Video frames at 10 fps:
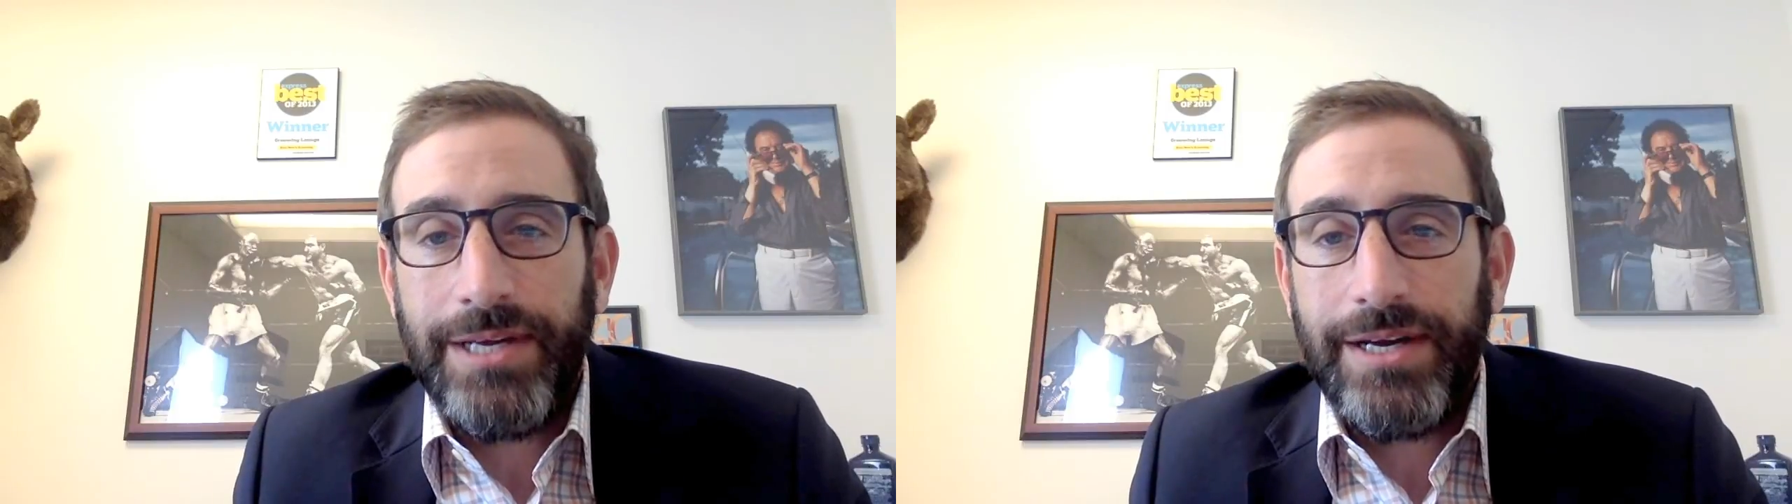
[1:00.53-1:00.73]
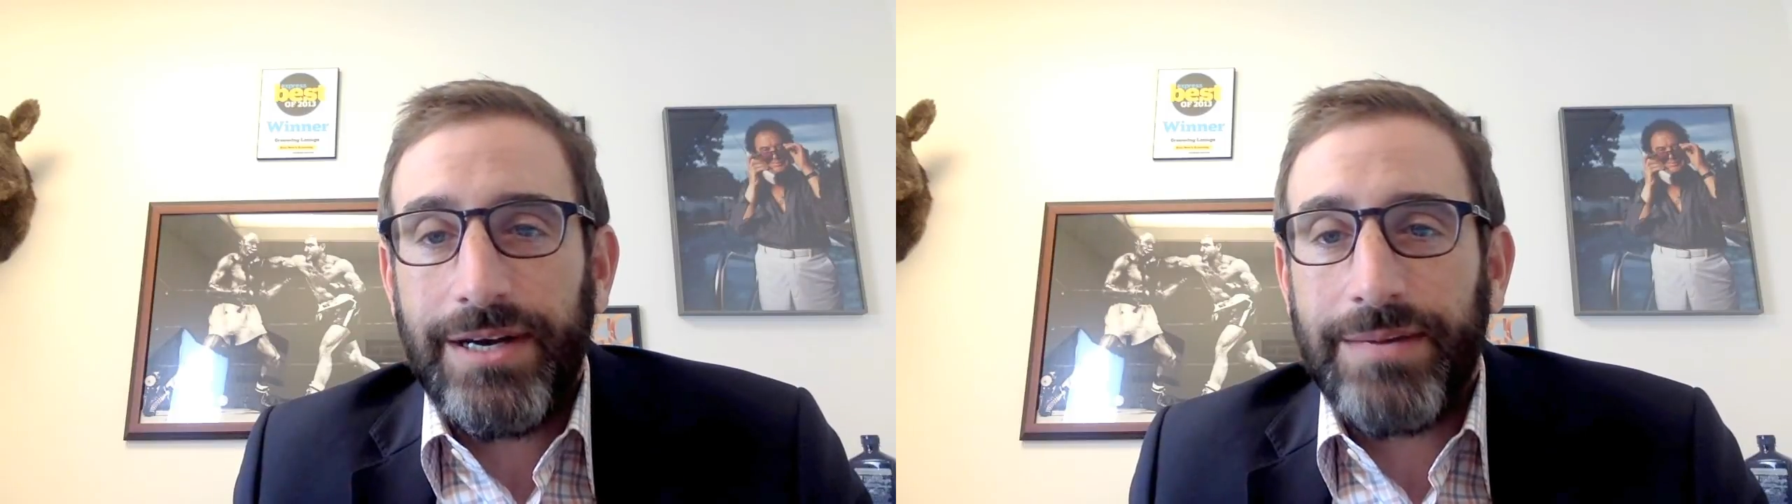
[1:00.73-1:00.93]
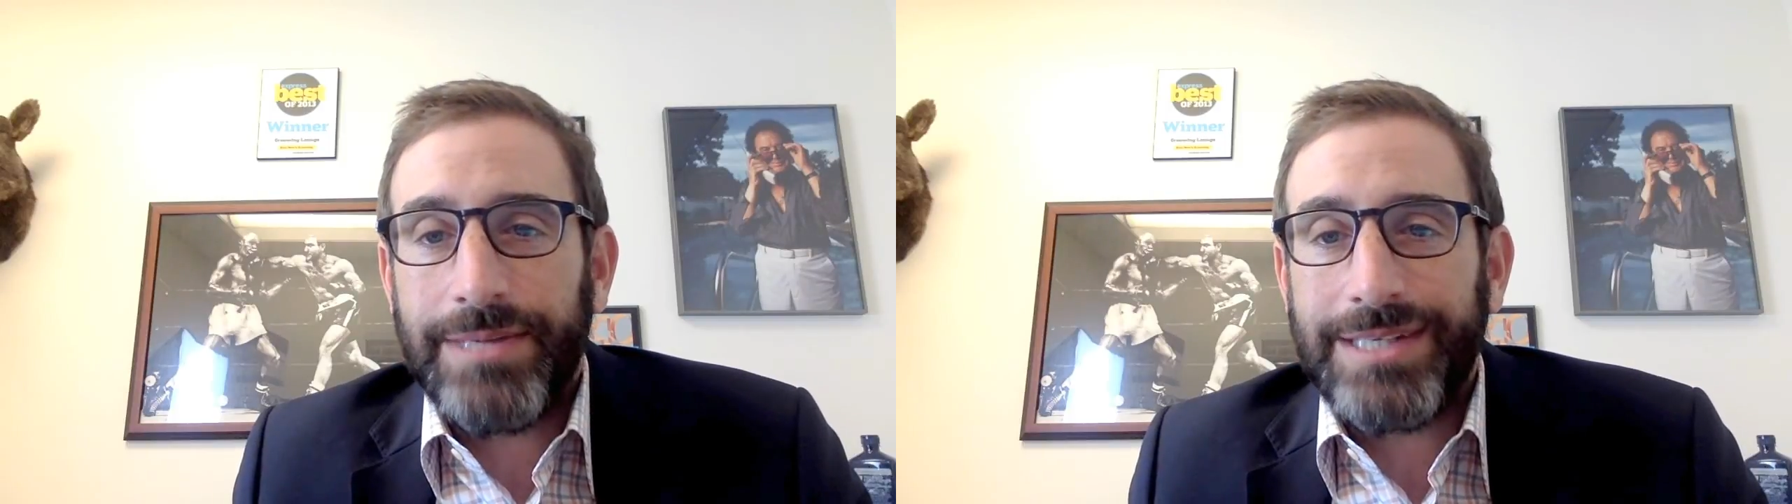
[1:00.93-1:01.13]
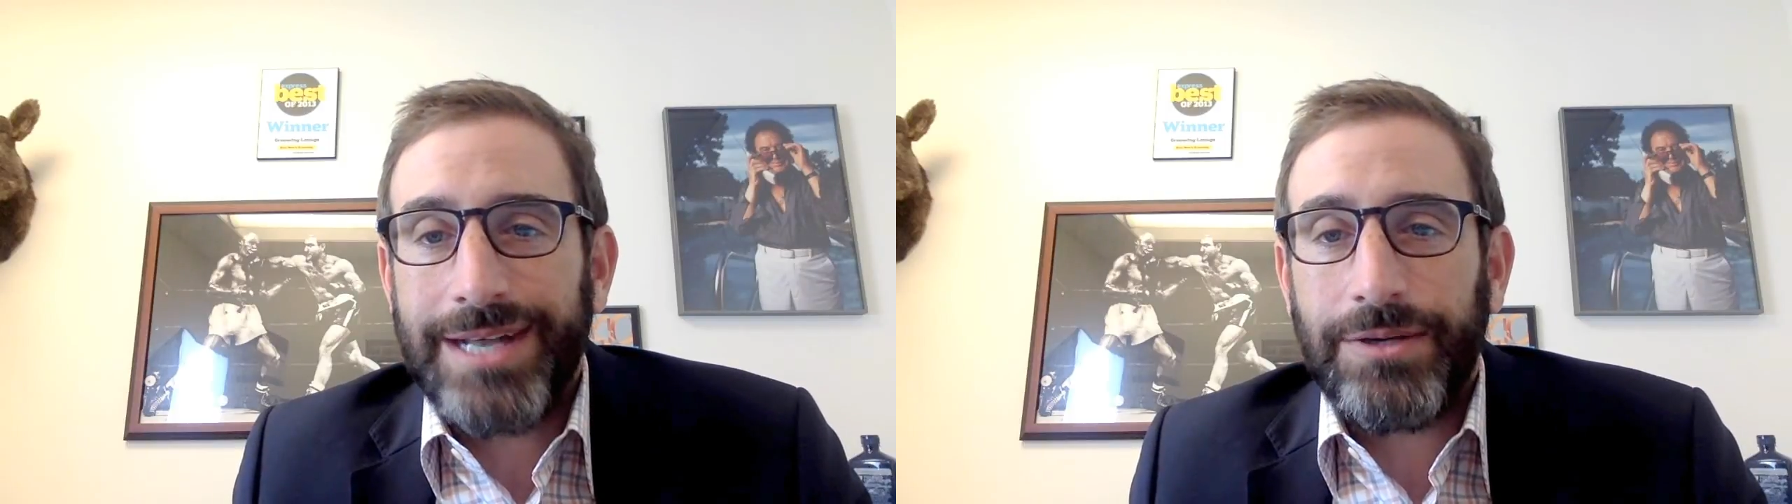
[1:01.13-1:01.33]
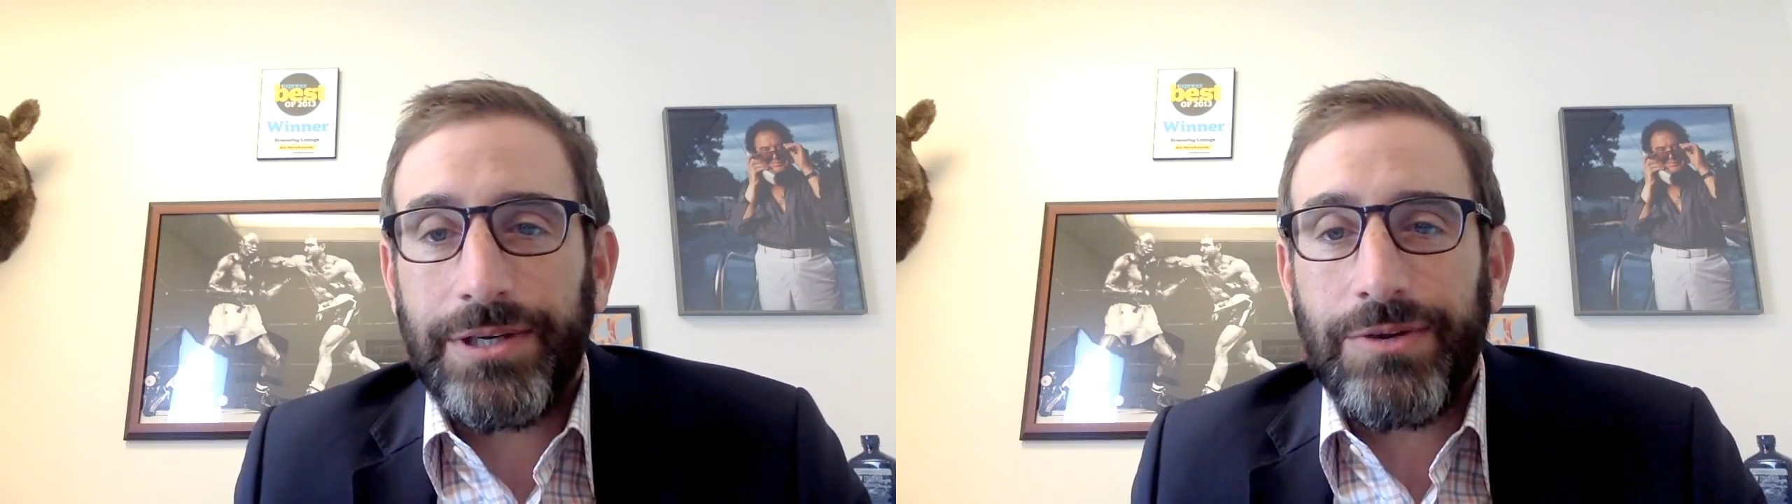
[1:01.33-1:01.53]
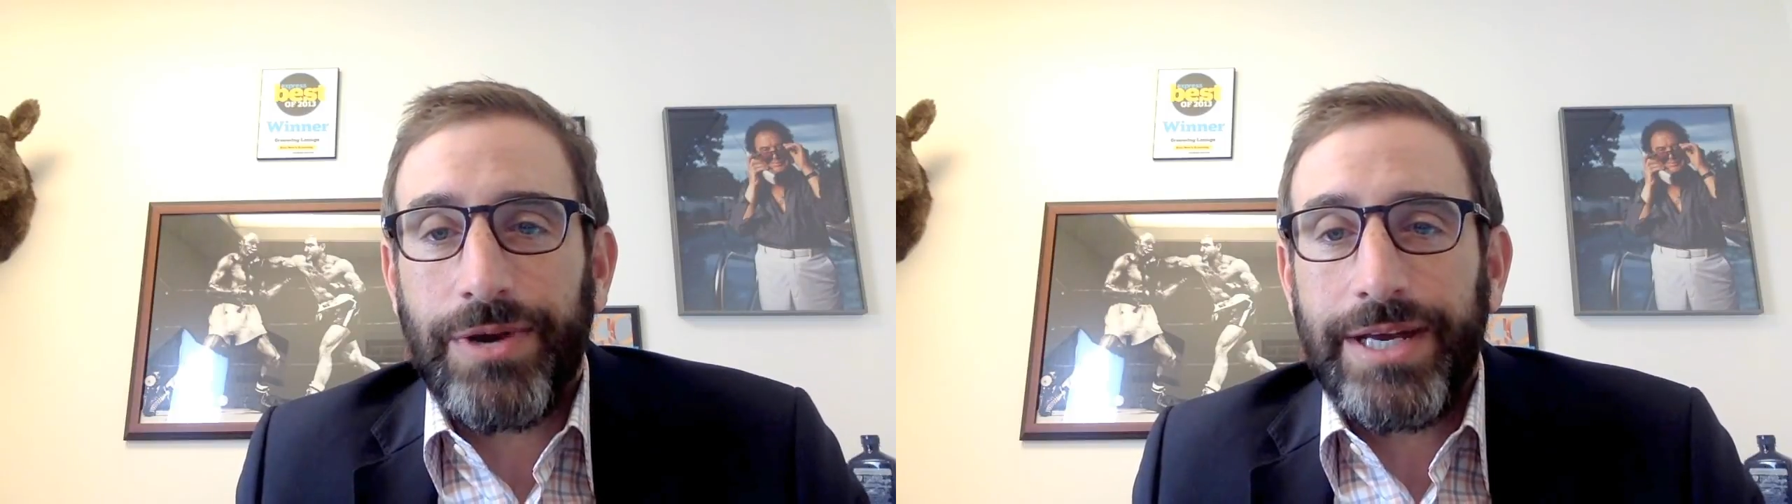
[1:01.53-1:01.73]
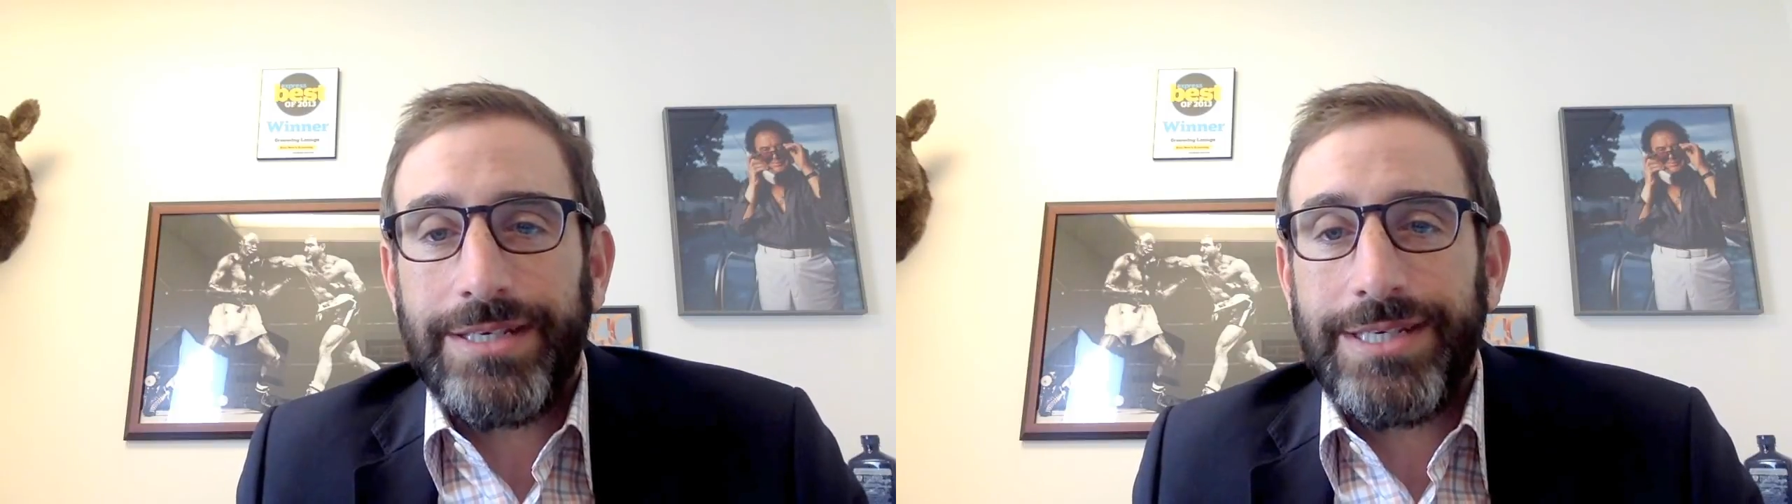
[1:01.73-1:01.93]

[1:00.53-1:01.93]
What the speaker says: that's not only great